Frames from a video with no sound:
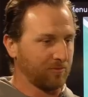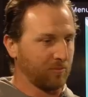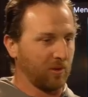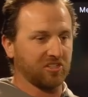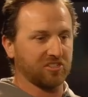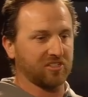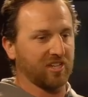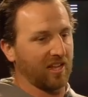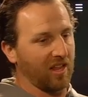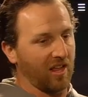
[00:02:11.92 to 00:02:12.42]
much
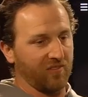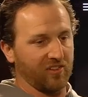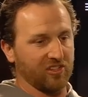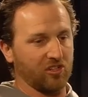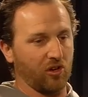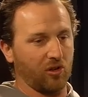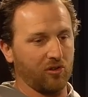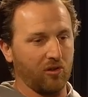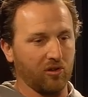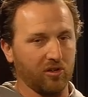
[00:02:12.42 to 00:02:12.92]
as I love
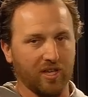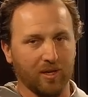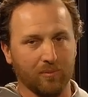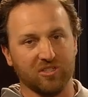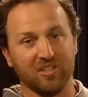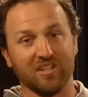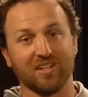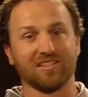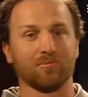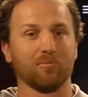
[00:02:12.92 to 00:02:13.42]
Antonio
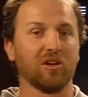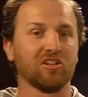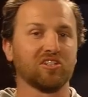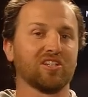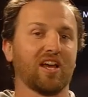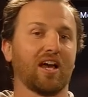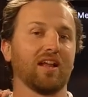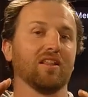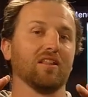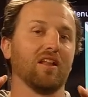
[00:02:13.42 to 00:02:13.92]
Gibson, as much as
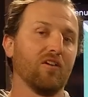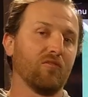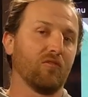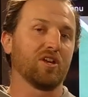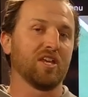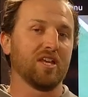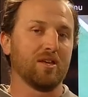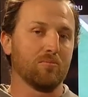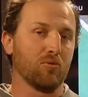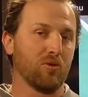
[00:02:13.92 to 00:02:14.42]
I love what
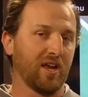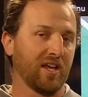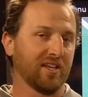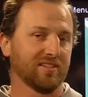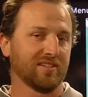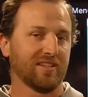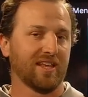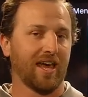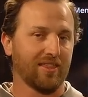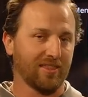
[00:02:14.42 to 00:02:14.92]
he brings
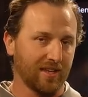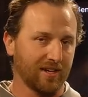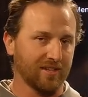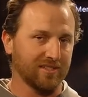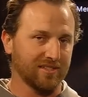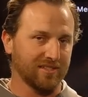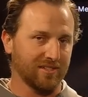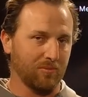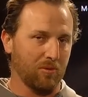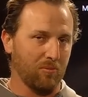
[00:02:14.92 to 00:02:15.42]
and the
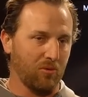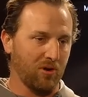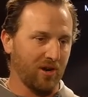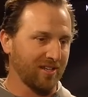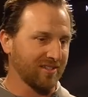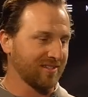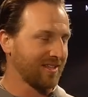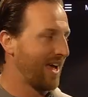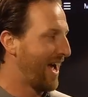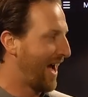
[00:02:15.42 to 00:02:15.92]
athleticism he
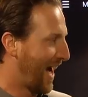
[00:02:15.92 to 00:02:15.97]
brings, yeah.